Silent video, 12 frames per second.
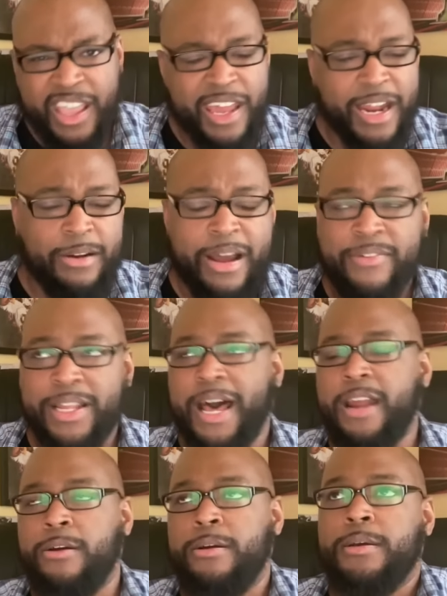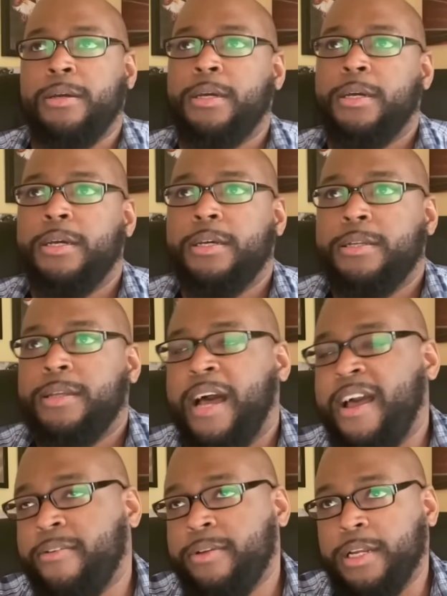And I don't have a lot of,
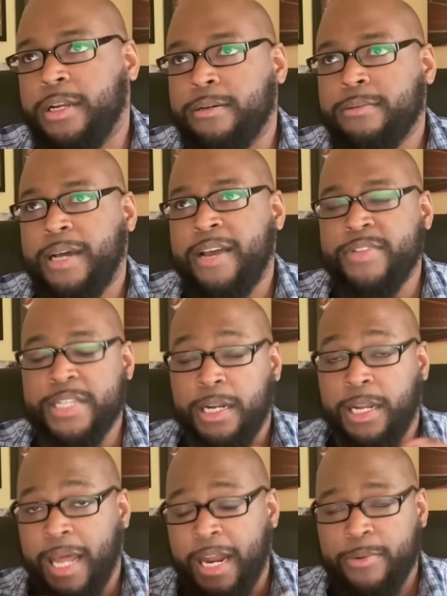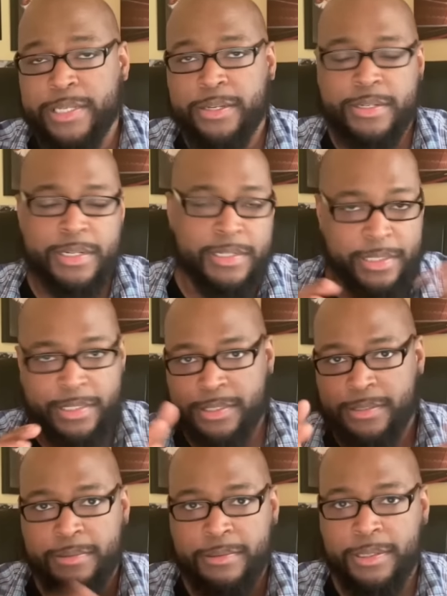I haven't done a lot of research on it,
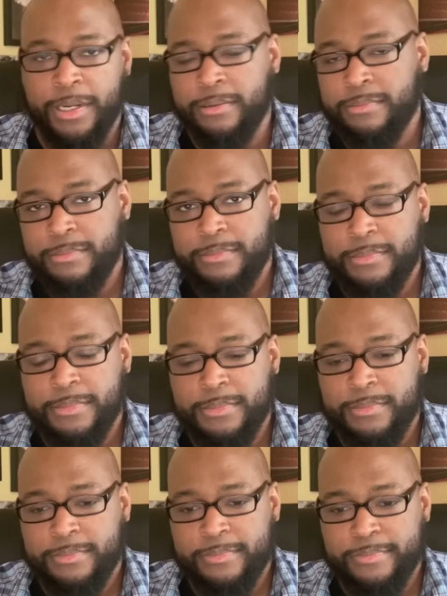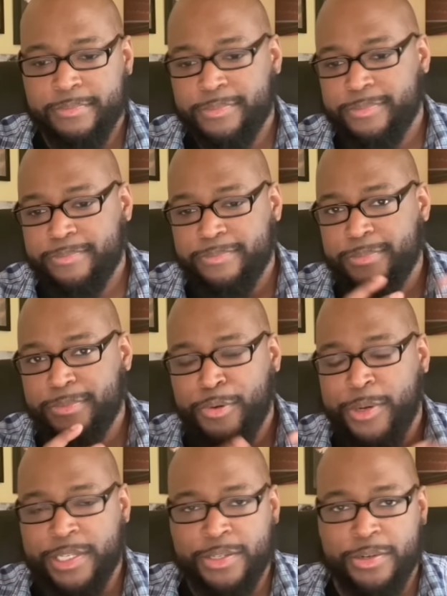just, you know,
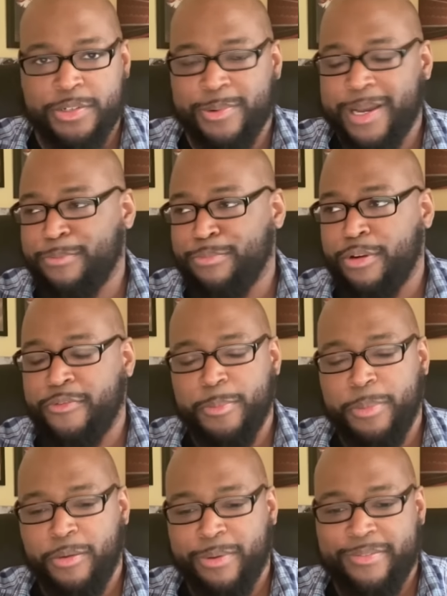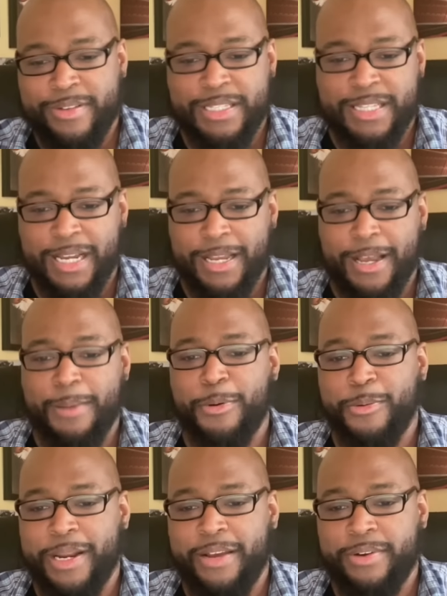quick search around ProFootballReference.com
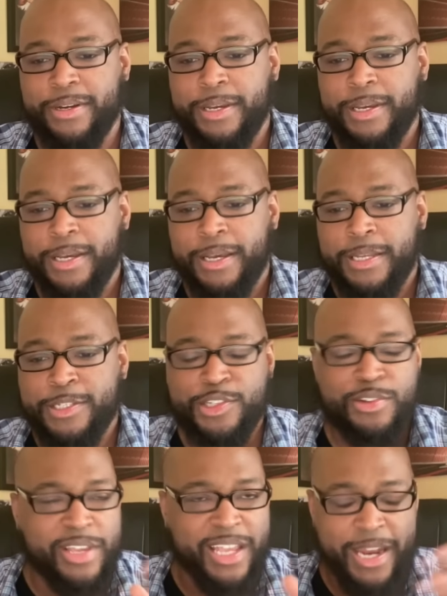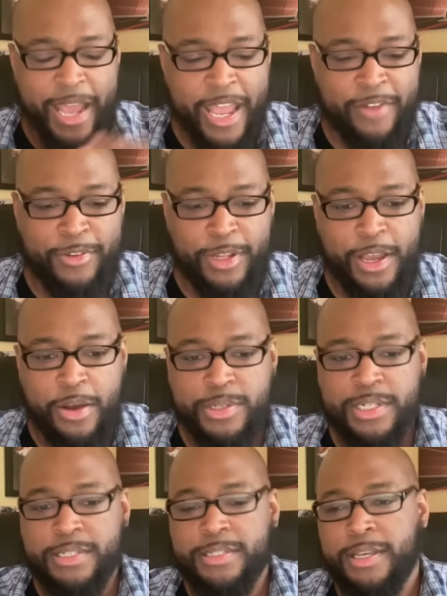or whatever, just looking at a handful of
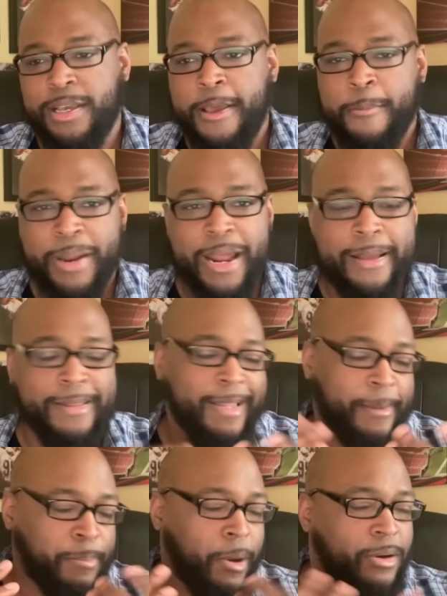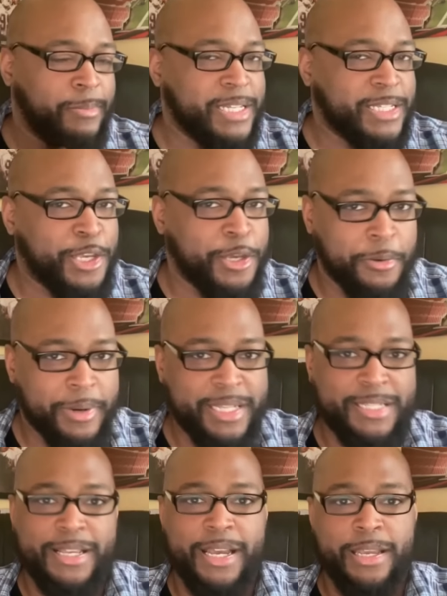coaches. But part of me is
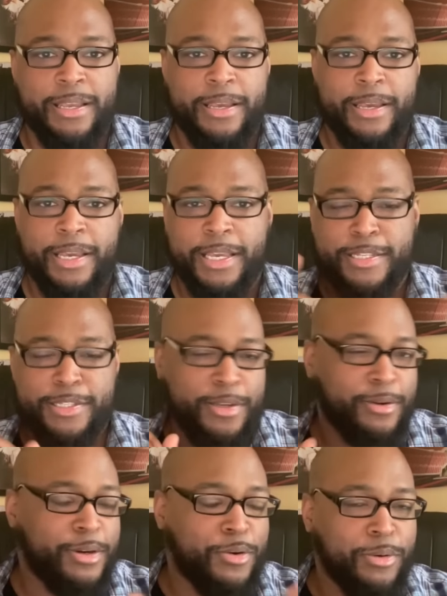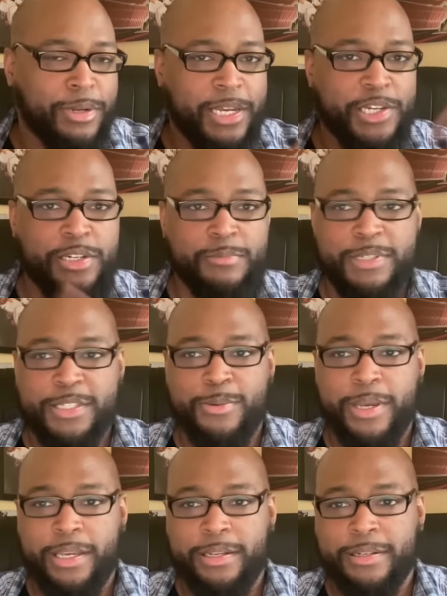curious, like, is there a correlation
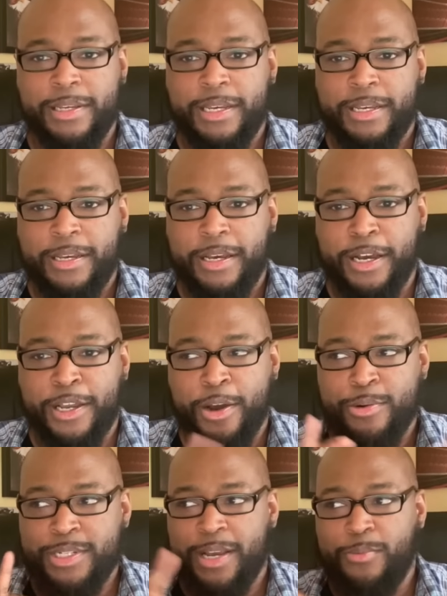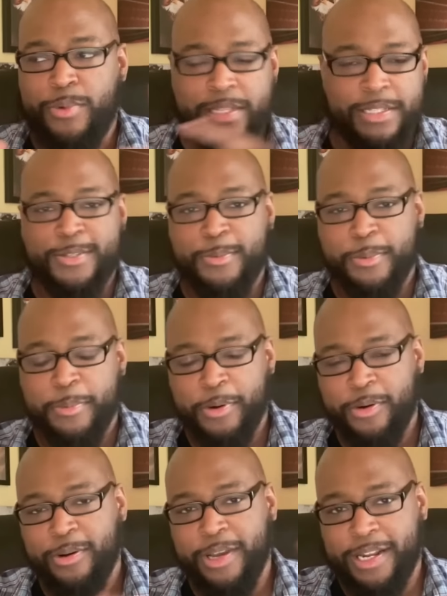between a coach that wins a Super
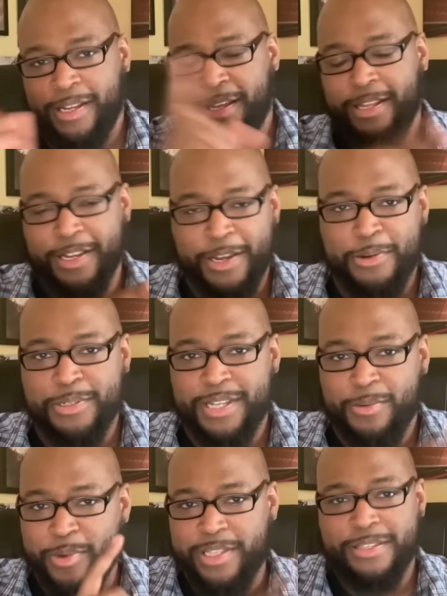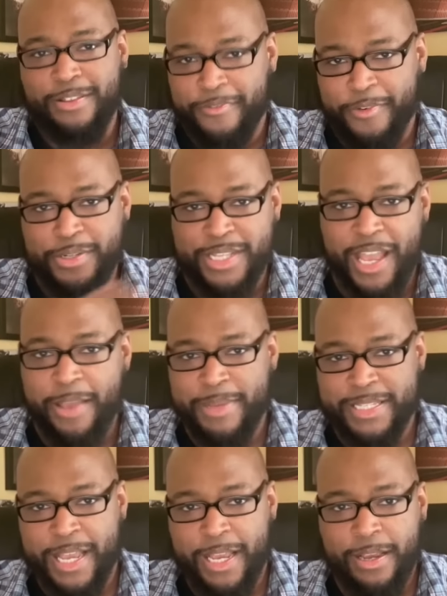Bowl and a coach that wins their first game
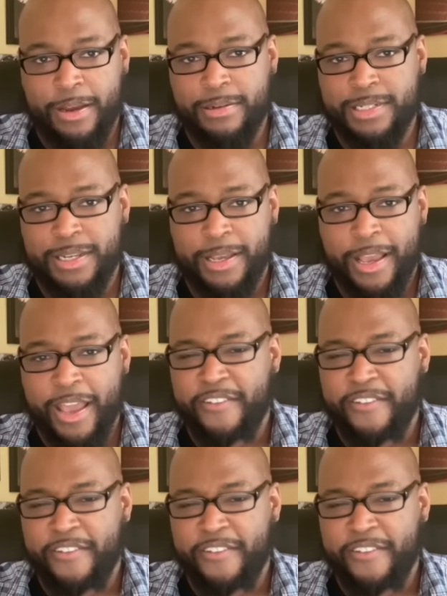as a head coach?